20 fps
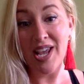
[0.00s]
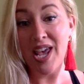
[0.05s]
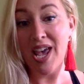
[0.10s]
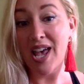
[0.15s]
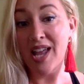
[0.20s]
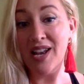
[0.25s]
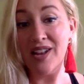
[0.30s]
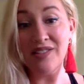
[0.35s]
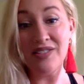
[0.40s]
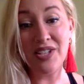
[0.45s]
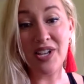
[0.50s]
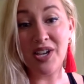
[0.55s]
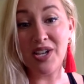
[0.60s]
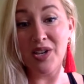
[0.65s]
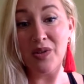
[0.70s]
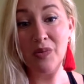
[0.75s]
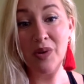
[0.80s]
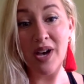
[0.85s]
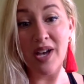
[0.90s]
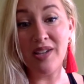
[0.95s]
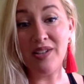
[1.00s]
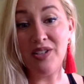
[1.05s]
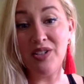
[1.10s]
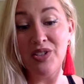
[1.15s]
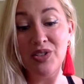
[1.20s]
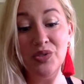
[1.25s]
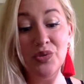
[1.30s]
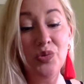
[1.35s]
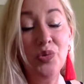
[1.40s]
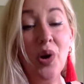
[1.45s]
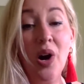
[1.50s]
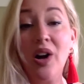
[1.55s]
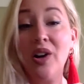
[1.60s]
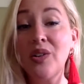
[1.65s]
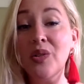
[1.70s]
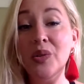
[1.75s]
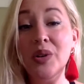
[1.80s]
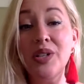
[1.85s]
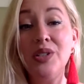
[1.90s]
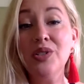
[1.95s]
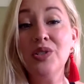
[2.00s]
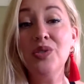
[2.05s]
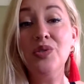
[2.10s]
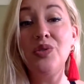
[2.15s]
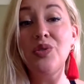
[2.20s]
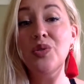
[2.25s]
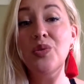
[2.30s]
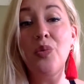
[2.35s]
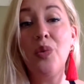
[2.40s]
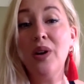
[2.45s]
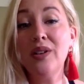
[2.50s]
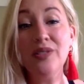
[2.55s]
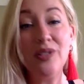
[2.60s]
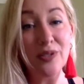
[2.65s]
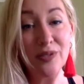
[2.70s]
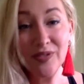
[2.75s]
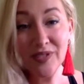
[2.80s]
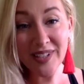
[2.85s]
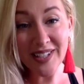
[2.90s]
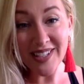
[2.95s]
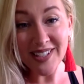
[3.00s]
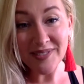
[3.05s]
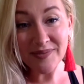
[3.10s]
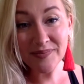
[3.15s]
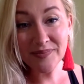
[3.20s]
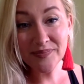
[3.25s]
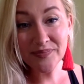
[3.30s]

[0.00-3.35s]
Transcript: And I'll tell you what, you are going to do wonderfully.